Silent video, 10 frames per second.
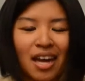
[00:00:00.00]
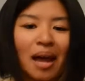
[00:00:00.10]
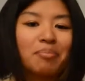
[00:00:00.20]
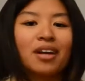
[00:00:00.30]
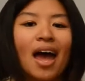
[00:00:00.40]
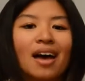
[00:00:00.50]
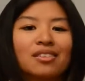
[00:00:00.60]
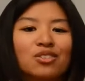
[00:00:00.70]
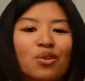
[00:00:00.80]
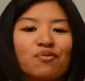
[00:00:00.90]
And I'm going to
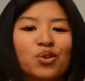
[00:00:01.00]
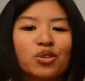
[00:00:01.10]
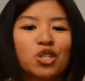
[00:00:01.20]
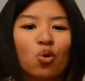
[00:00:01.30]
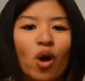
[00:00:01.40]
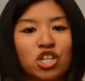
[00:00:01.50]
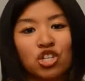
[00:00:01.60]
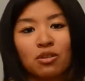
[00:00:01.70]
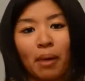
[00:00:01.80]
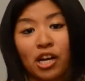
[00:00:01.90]
answer a viewer's
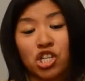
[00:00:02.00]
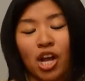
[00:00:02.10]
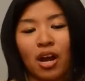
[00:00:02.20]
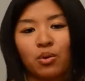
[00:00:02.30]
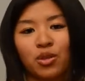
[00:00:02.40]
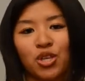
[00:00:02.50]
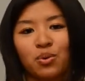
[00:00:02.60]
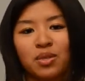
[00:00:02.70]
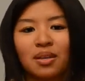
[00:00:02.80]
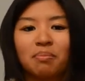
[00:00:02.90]
question by sharing with
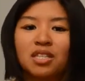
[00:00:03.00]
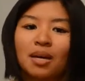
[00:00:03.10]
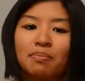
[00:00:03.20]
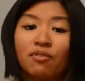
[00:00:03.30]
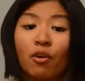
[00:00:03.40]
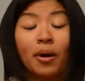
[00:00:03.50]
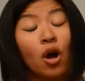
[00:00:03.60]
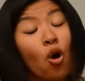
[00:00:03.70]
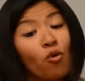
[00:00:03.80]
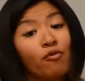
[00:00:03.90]
you some tips from
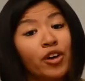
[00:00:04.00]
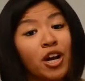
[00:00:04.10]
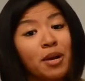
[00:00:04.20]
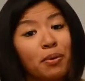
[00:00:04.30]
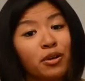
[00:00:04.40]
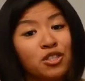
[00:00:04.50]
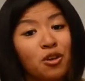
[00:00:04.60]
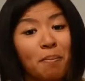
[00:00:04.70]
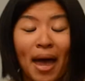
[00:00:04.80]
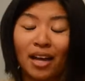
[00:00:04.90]
my own very
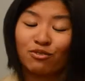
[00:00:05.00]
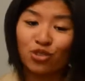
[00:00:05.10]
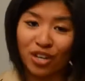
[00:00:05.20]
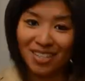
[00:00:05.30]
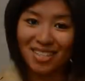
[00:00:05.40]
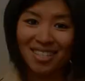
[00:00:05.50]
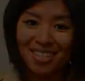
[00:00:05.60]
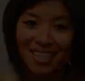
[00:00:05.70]
personal bag of tricks.